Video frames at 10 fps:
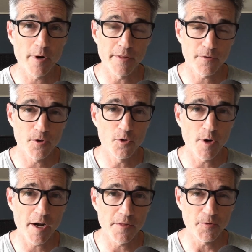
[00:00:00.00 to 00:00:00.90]
through
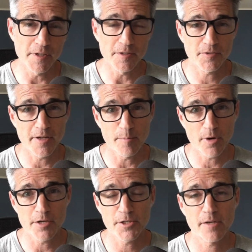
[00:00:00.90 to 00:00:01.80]
on the real estate
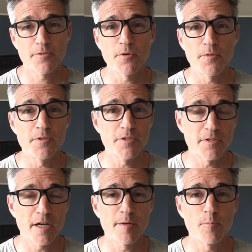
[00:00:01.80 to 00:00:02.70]
project, so there's a
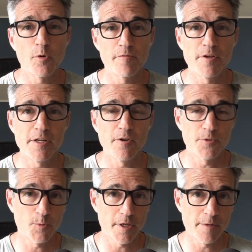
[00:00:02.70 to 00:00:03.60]
ton more
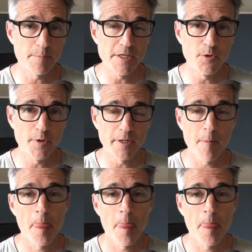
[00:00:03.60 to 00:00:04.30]
videos we're going to be doing